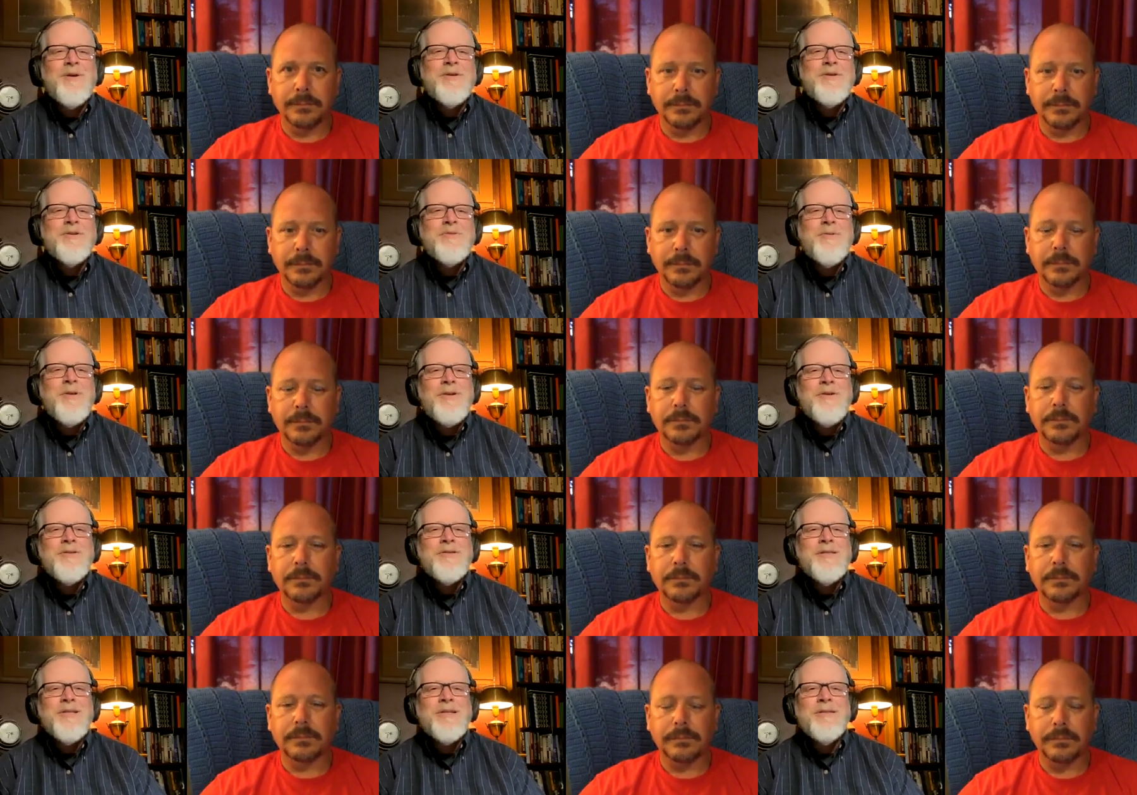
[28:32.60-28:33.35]
Speaker 1: wash away
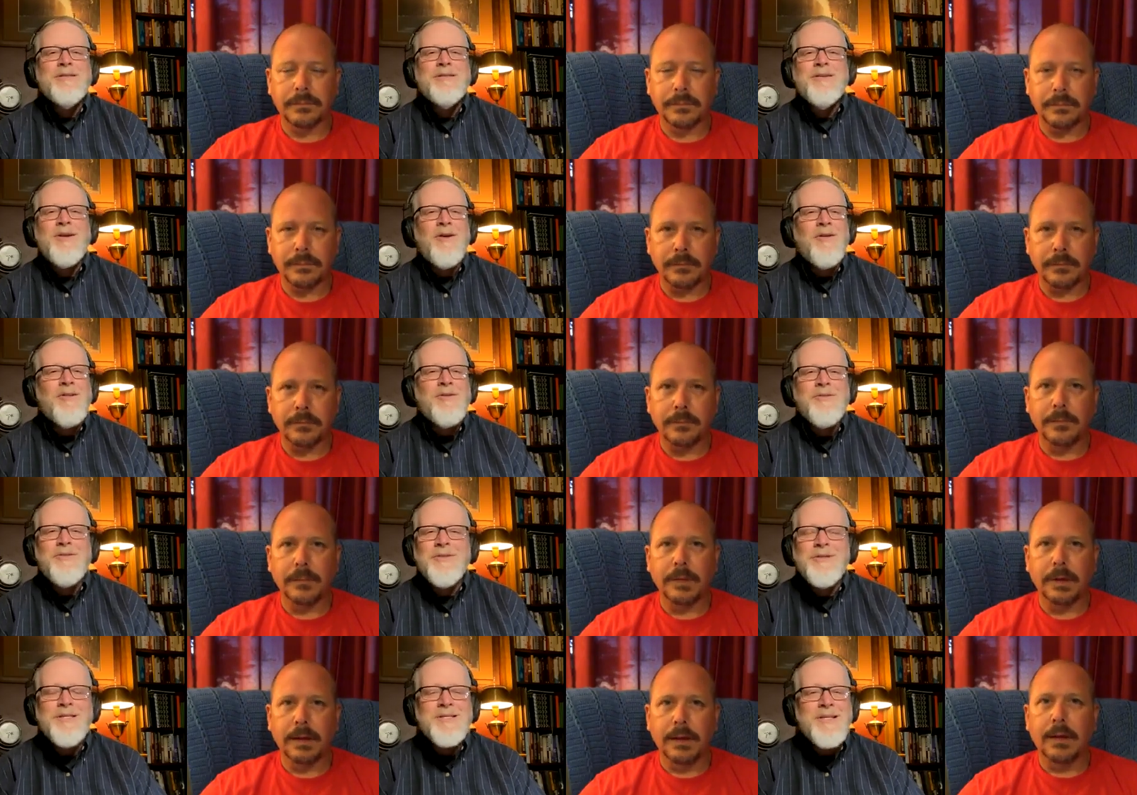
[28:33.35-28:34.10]
your sins,
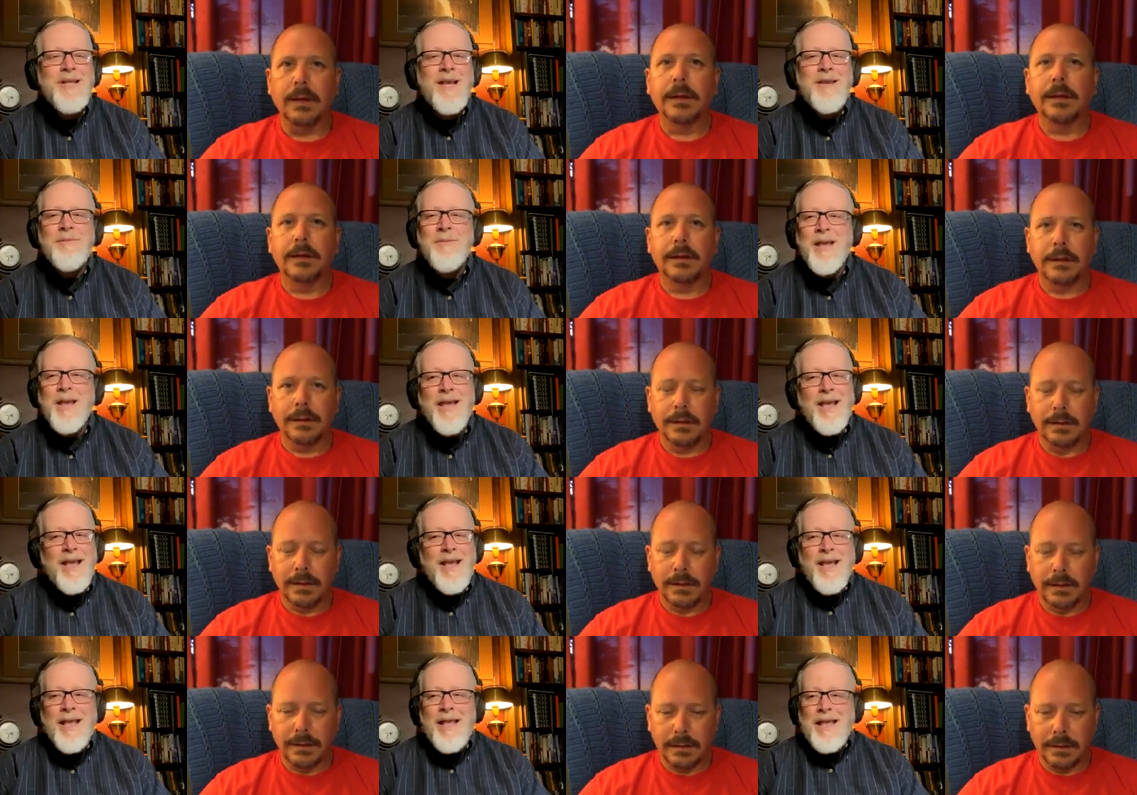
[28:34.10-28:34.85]
calling on His name.
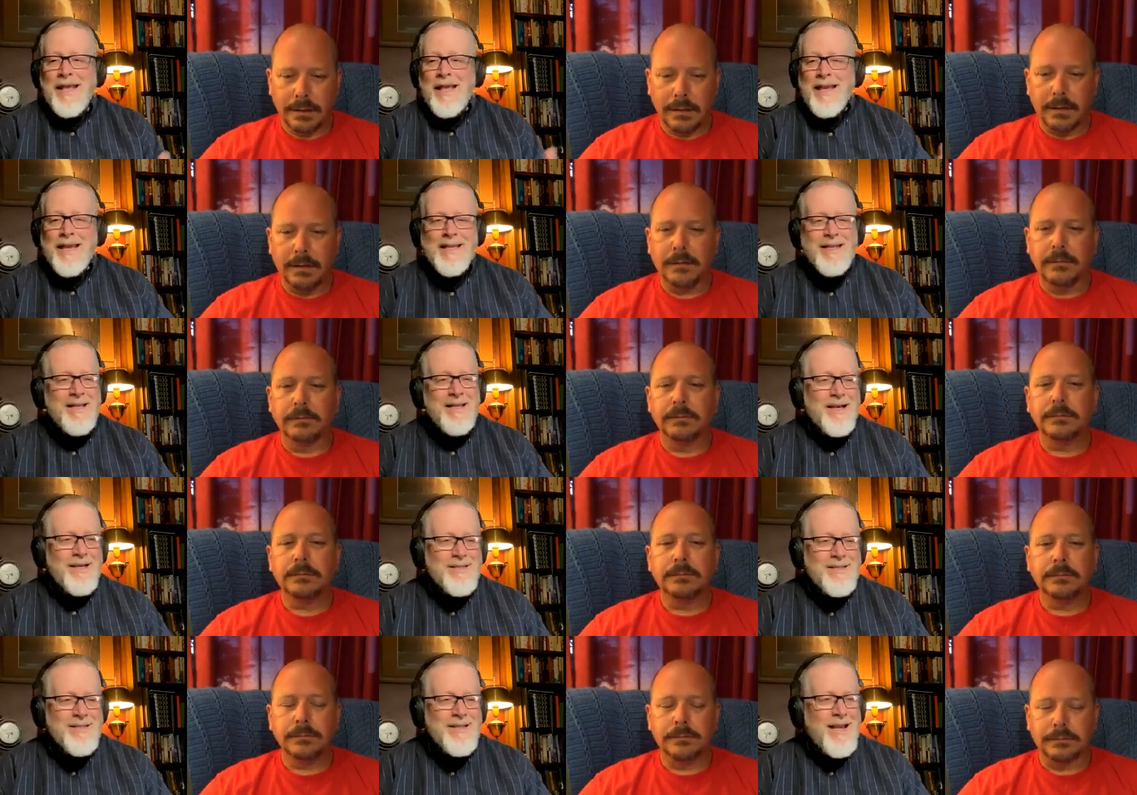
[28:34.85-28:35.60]
He
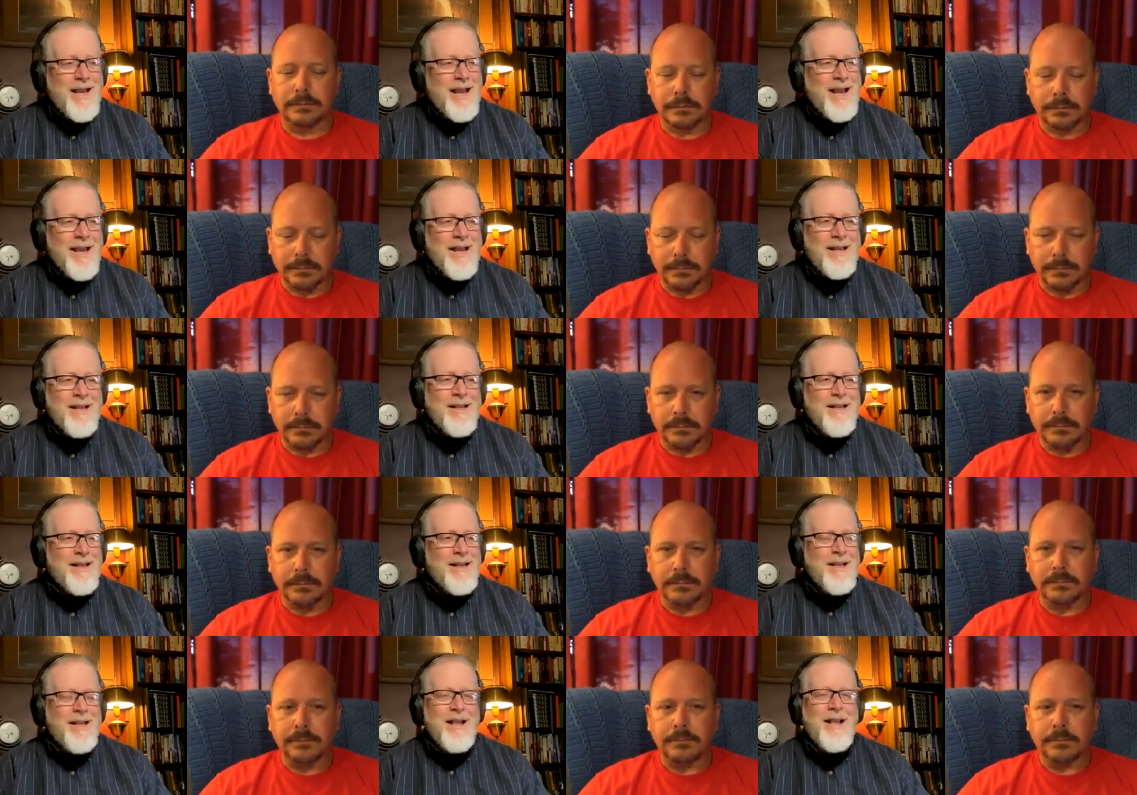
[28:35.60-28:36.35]
does that,
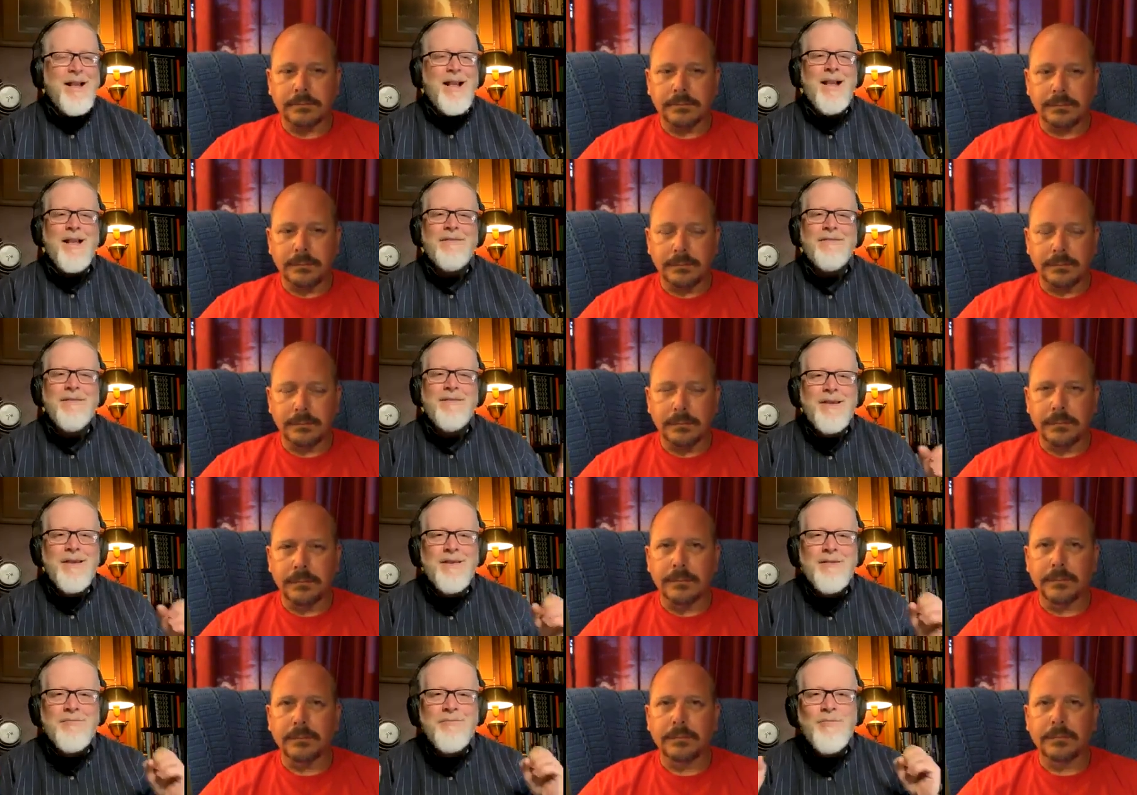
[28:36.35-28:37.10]
and
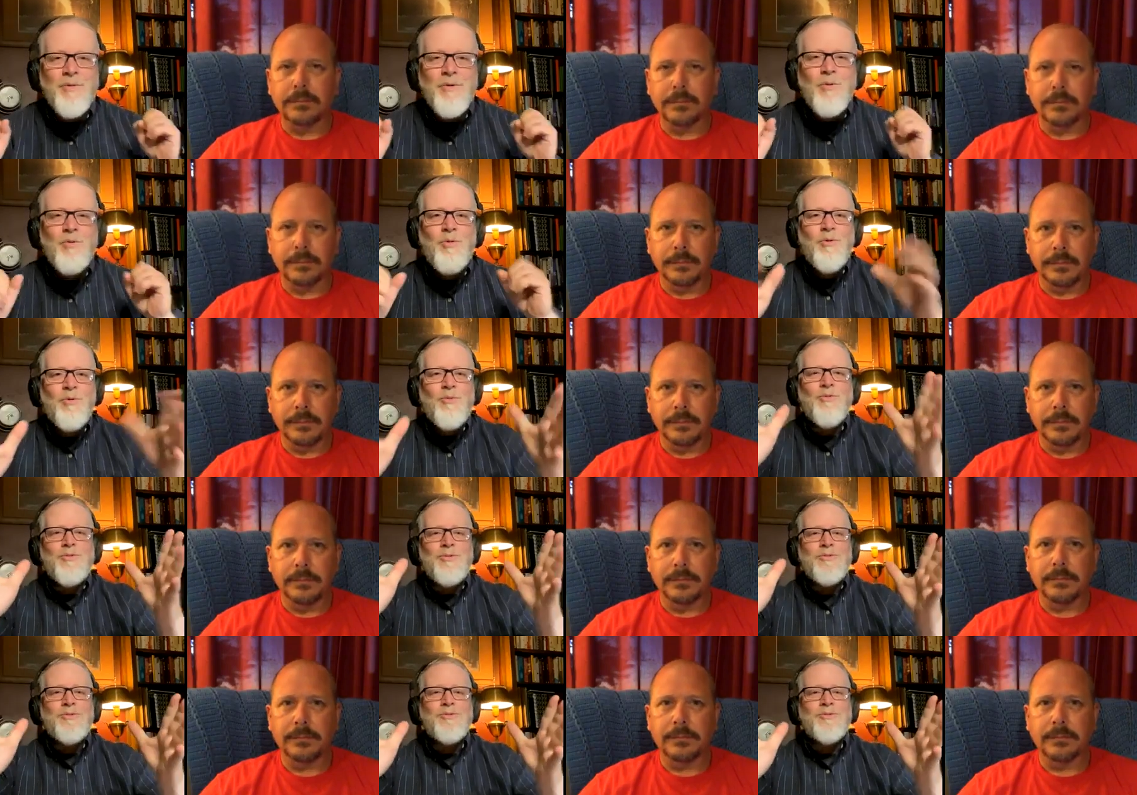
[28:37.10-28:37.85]
then
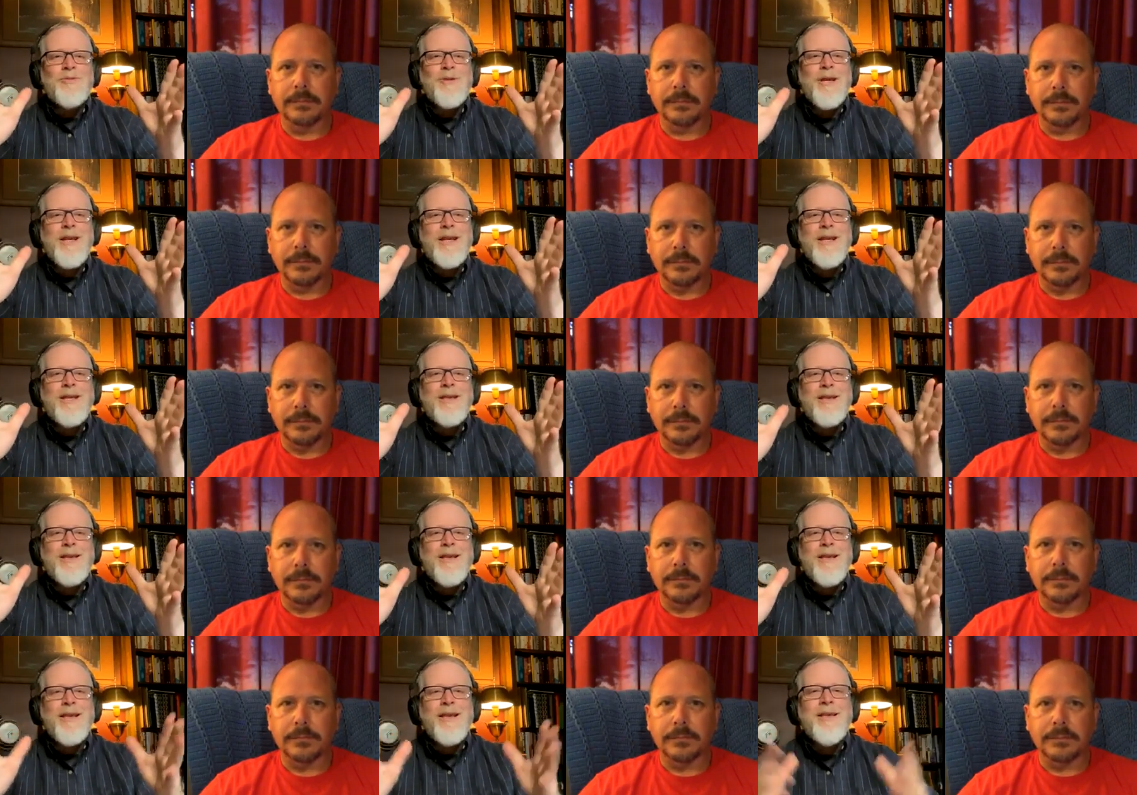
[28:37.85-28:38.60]

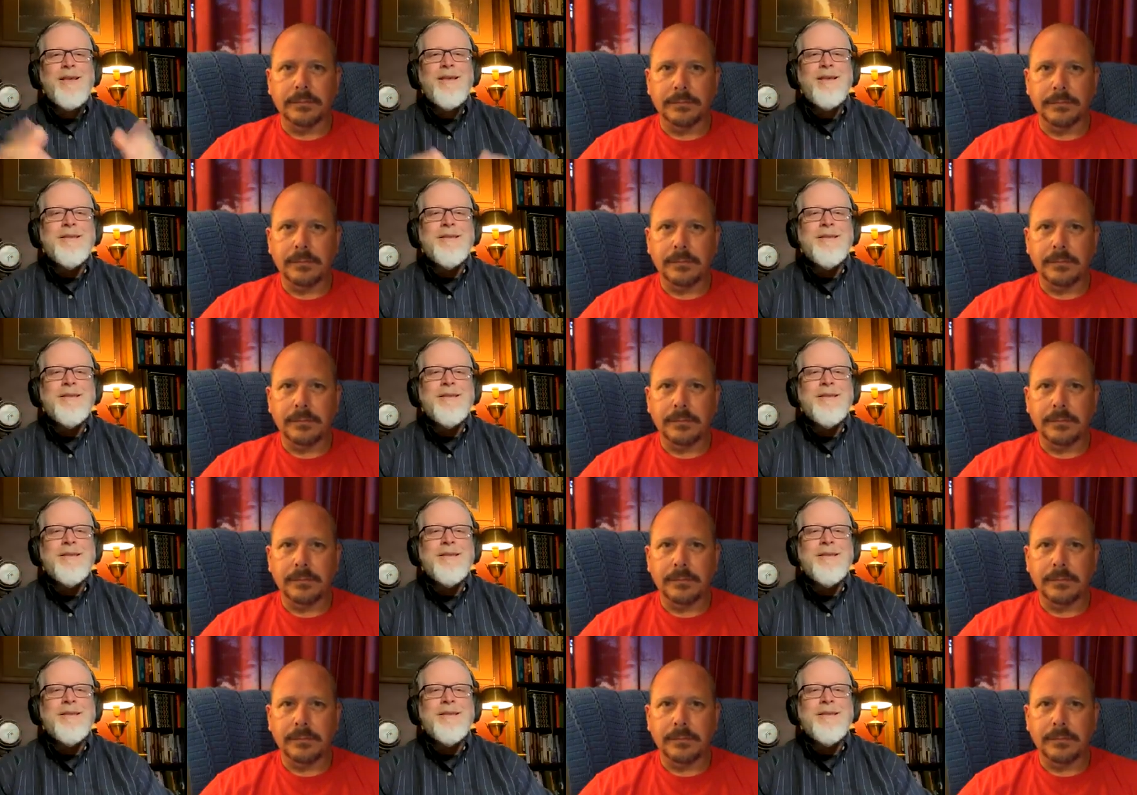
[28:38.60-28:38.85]
he he